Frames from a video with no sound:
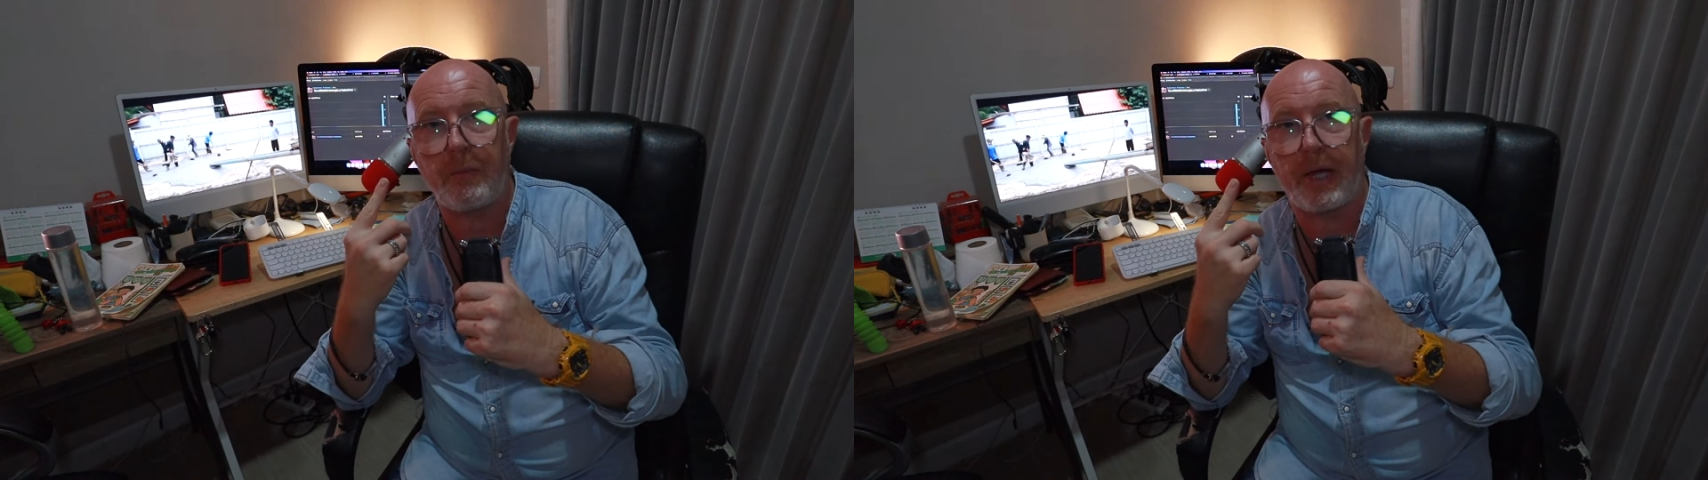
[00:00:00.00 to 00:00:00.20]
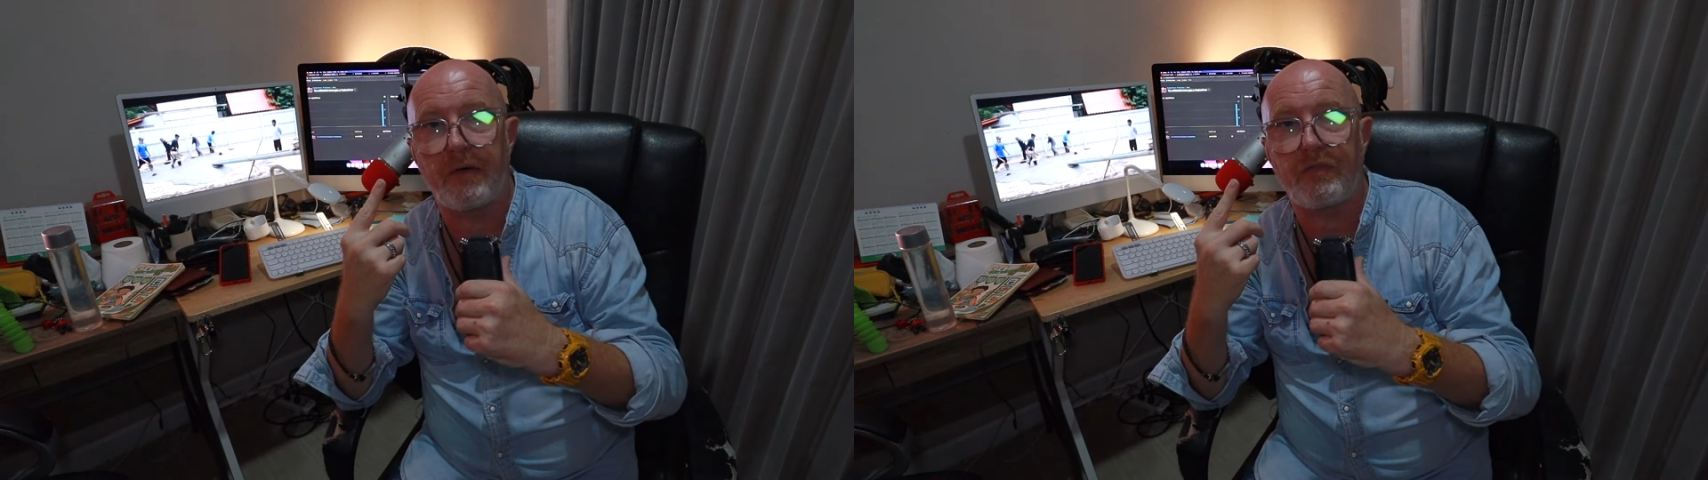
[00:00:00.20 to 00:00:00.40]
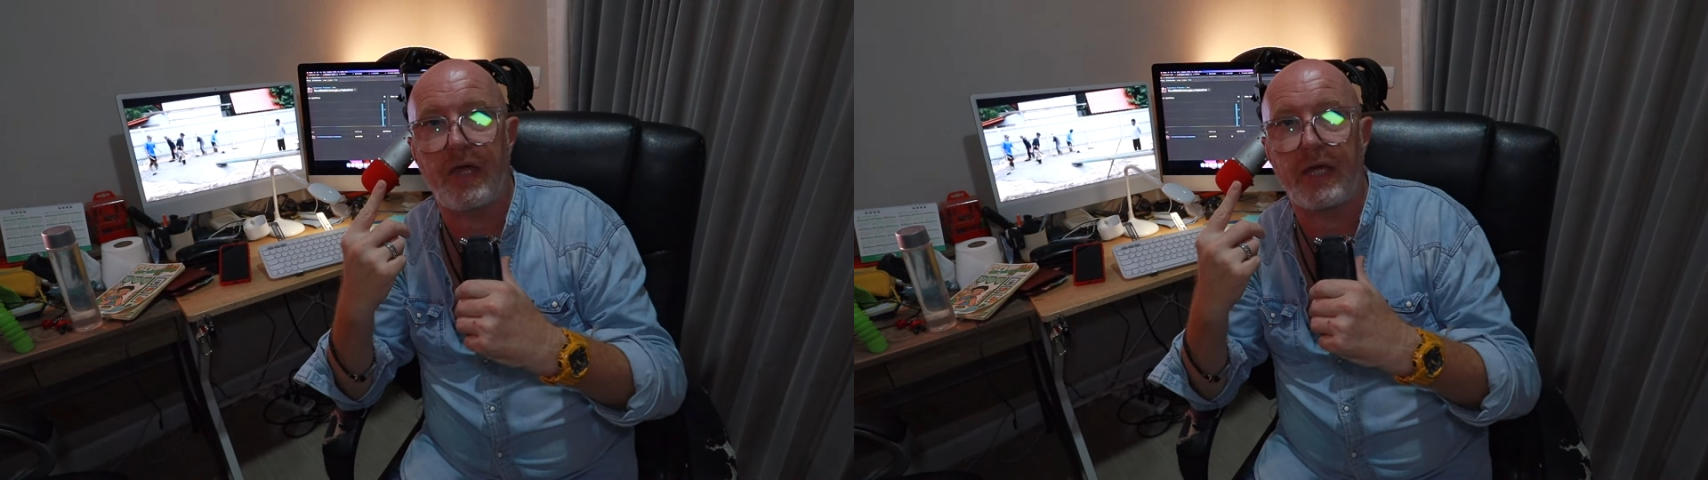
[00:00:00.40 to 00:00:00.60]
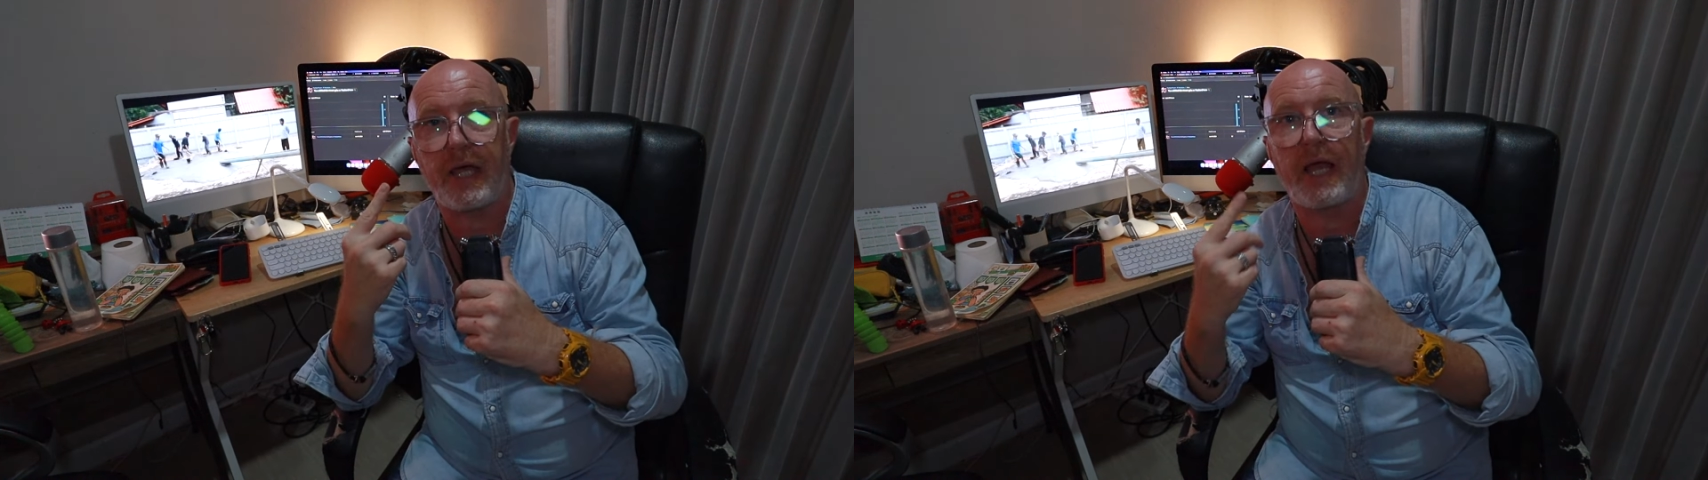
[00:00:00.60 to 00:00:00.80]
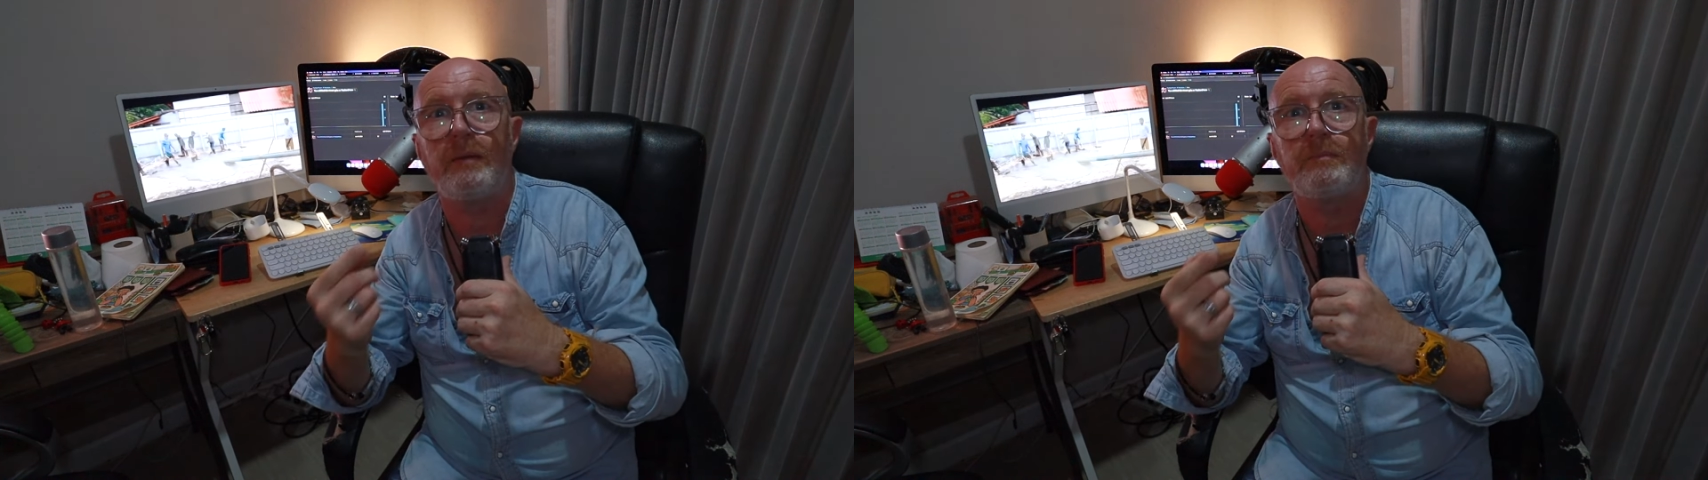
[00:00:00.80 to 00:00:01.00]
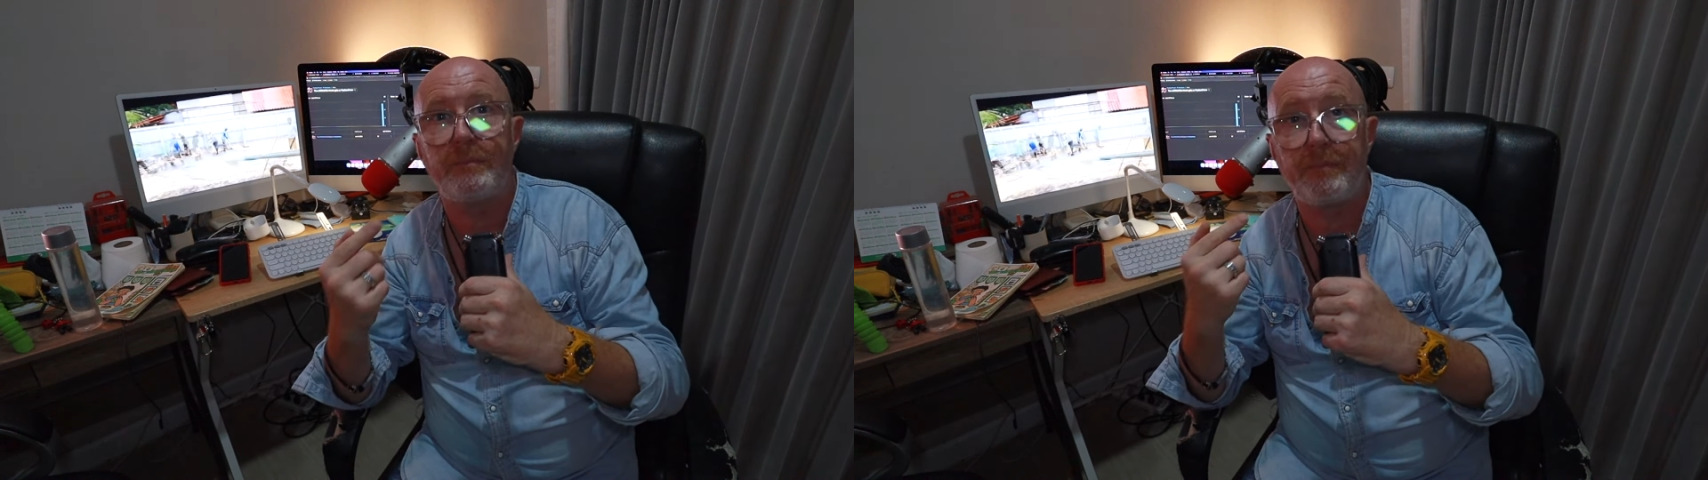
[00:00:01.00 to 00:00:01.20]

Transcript: way of thinking,